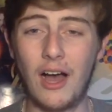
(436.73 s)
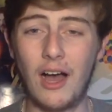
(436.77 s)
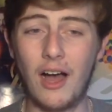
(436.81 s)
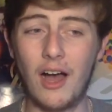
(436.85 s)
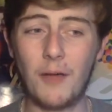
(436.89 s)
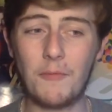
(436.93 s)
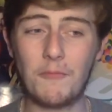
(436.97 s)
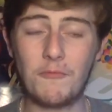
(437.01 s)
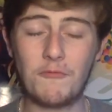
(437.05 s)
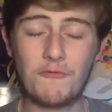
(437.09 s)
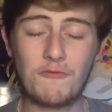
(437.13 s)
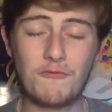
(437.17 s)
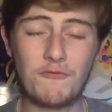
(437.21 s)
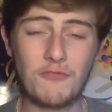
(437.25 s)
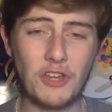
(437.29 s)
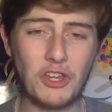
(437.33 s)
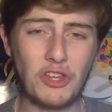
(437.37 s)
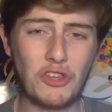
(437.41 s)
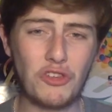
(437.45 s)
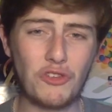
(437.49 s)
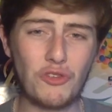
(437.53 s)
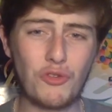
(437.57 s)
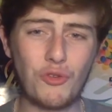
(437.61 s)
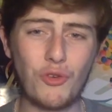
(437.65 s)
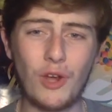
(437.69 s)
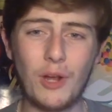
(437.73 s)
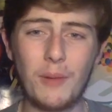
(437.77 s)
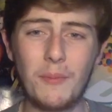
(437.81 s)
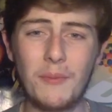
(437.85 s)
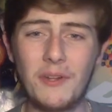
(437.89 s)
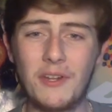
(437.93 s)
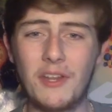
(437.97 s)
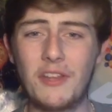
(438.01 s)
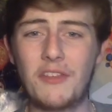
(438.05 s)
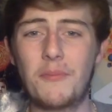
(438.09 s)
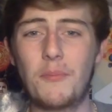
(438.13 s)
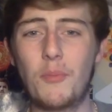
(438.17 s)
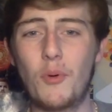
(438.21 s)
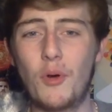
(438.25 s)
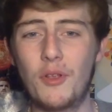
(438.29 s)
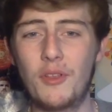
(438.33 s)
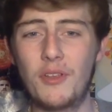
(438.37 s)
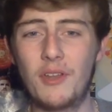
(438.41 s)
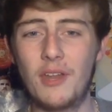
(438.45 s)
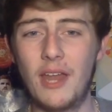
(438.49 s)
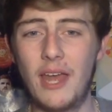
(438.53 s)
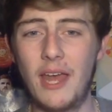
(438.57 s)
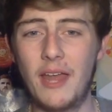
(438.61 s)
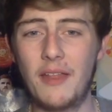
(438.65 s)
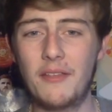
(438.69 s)
I'm extremely
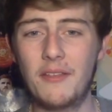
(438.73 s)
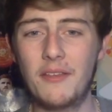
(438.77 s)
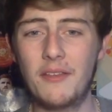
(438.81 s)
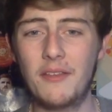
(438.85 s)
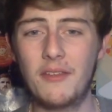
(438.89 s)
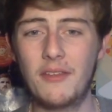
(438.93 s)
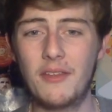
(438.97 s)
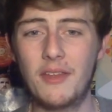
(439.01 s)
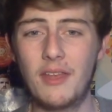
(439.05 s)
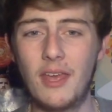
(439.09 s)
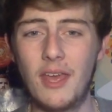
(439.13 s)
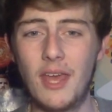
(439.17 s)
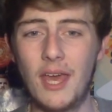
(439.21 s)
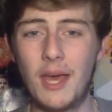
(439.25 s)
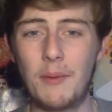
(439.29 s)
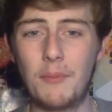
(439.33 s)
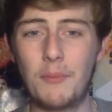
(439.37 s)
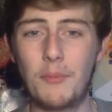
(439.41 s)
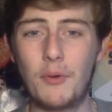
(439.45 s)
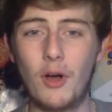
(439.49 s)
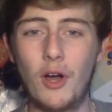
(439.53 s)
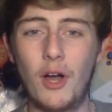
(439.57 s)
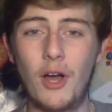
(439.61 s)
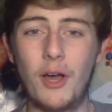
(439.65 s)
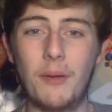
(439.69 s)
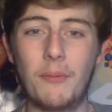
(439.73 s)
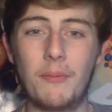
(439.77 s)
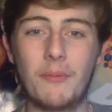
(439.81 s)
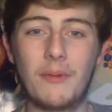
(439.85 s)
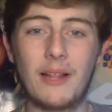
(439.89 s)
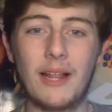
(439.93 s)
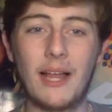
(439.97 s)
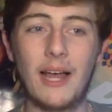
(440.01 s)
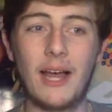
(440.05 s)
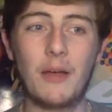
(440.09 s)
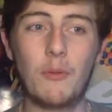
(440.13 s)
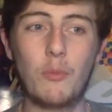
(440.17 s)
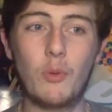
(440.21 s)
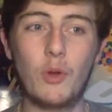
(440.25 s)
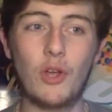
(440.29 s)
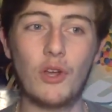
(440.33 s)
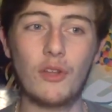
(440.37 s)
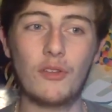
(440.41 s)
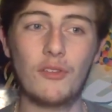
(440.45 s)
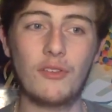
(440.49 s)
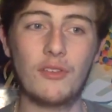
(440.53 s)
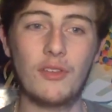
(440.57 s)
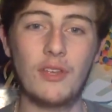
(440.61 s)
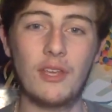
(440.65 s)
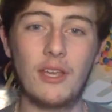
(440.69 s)
disappointed it ended, but I'm glad we
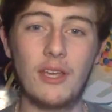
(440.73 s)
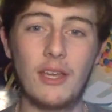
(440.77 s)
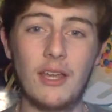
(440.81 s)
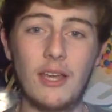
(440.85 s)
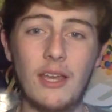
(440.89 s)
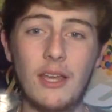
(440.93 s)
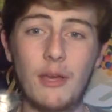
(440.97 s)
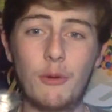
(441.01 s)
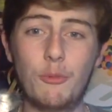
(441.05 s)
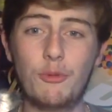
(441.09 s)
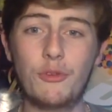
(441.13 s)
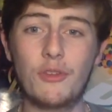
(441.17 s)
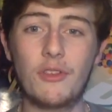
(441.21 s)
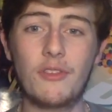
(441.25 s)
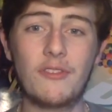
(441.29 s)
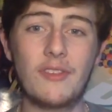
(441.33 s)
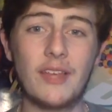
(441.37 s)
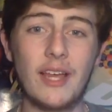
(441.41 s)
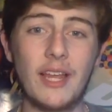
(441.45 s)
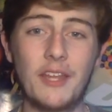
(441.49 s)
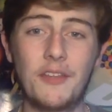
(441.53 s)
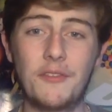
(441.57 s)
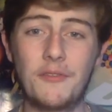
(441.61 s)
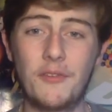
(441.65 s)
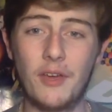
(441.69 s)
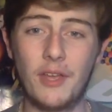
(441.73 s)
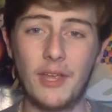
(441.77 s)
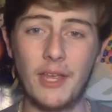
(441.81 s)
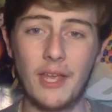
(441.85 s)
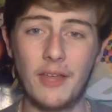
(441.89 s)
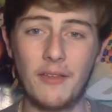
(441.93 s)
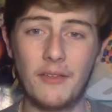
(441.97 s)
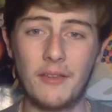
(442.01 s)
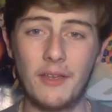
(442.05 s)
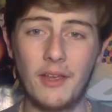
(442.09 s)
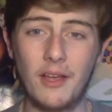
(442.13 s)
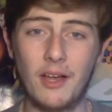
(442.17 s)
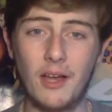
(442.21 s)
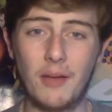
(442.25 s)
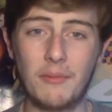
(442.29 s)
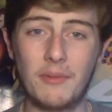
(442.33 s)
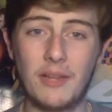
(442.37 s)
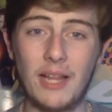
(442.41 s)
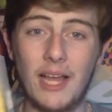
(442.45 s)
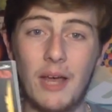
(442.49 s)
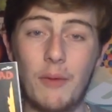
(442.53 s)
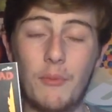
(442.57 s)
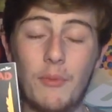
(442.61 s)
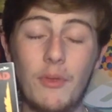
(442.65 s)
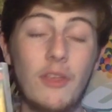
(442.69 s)
got to see it. It was a satisfying ending. I'm
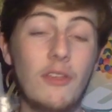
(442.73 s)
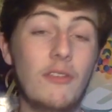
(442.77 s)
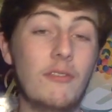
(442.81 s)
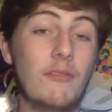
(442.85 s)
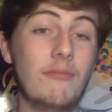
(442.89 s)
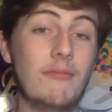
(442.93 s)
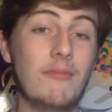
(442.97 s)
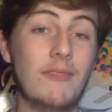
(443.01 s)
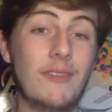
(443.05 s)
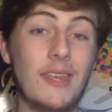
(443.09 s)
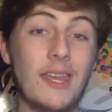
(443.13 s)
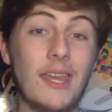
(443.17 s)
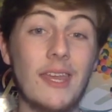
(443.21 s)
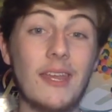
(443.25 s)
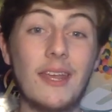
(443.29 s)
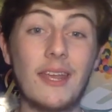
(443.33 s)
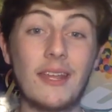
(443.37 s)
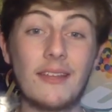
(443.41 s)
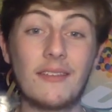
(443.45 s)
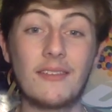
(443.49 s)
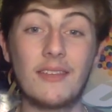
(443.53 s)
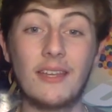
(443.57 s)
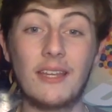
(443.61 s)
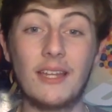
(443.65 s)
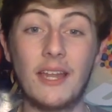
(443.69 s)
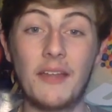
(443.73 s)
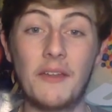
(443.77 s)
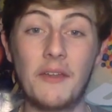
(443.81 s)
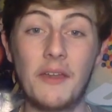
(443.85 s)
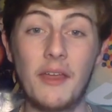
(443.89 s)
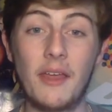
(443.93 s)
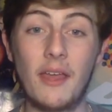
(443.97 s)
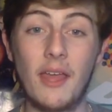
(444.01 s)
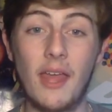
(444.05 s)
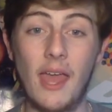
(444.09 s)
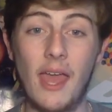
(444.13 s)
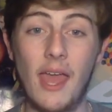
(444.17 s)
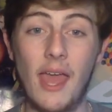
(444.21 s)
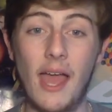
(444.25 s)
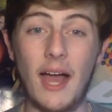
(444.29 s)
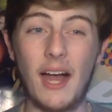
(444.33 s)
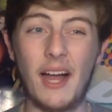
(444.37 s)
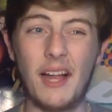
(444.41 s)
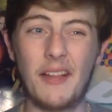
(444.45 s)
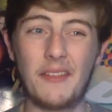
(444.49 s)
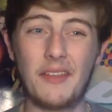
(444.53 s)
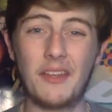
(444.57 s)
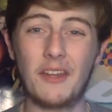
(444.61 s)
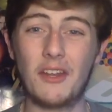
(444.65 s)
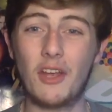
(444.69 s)
glad we did get to an ending,
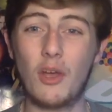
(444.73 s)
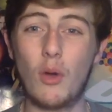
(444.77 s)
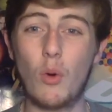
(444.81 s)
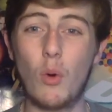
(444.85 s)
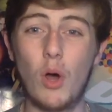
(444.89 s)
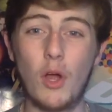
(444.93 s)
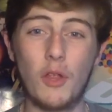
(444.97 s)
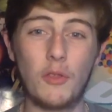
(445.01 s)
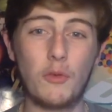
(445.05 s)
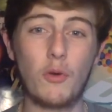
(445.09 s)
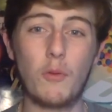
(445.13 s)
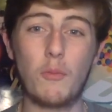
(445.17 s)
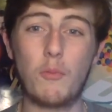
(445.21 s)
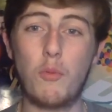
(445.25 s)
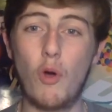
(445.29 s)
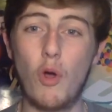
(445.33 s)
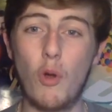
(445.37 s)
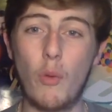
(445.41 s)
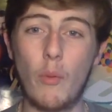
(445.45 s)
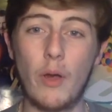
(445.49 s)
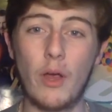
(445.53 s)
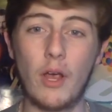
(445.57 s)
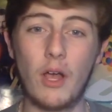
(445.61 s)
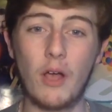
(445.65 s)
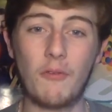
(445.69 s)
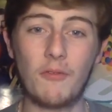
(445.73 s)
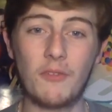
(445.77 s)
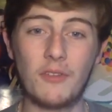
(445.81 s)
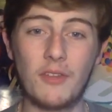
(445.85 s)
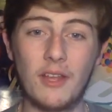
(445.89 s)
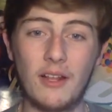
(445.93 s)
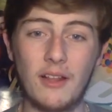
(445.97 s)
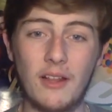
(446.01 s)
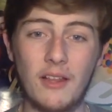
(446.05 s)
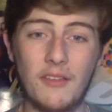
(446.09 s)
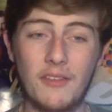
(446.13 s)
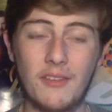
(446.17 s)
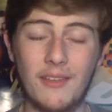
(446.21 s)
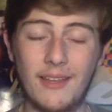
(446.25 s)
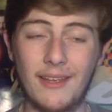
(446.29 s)
and it didn't go on to a point where it got ridiculous.